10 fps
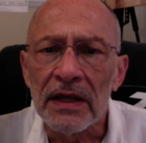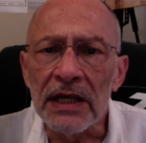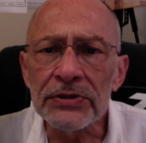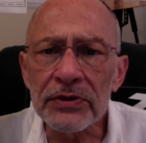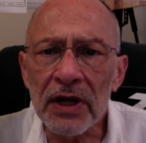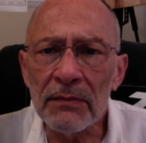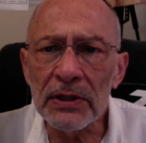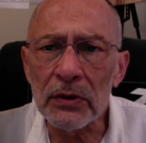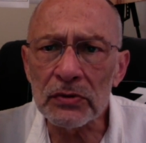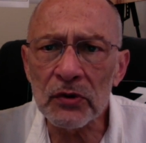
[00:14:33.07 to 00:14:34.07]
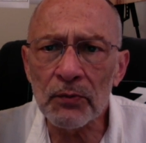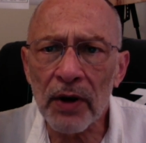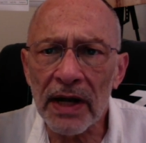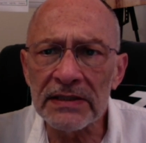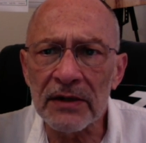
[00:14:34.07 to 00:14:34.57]
It should come as no
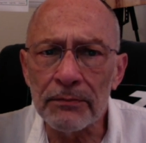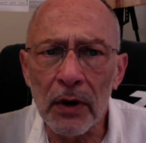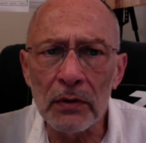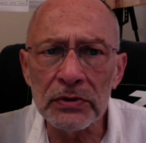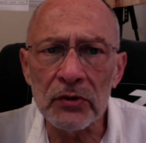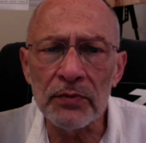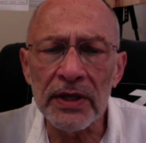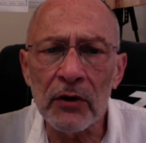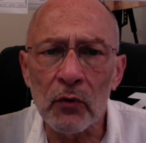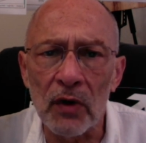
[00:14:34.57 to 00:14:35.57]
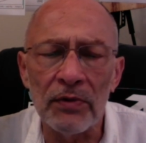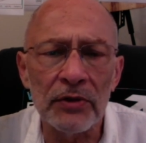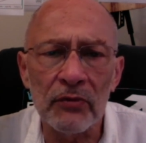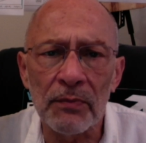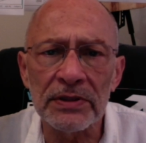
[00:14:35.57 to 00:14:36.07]
surprise that both should be
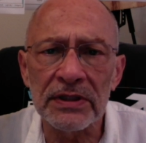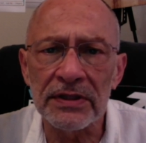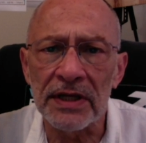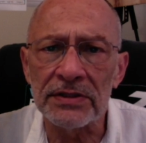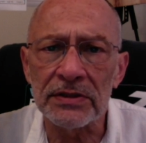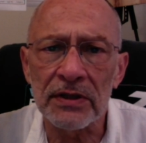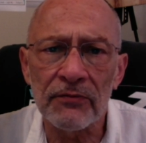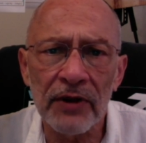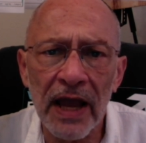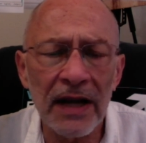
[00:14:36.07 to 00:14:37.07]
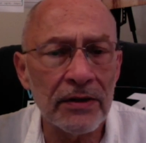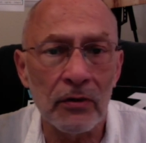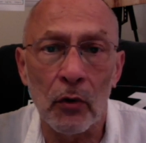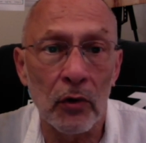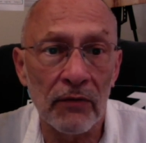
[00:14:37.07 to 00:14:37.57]
equivalent representations of reality
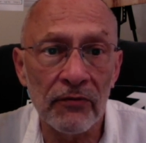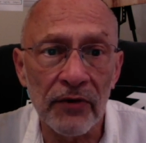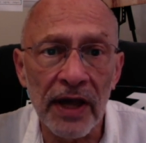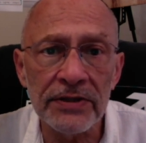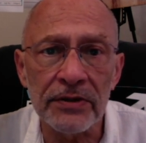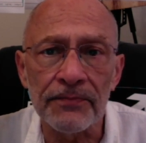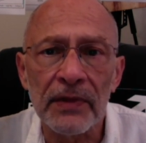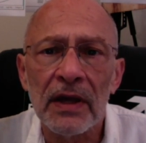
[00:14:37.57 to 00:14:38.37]
or of creation.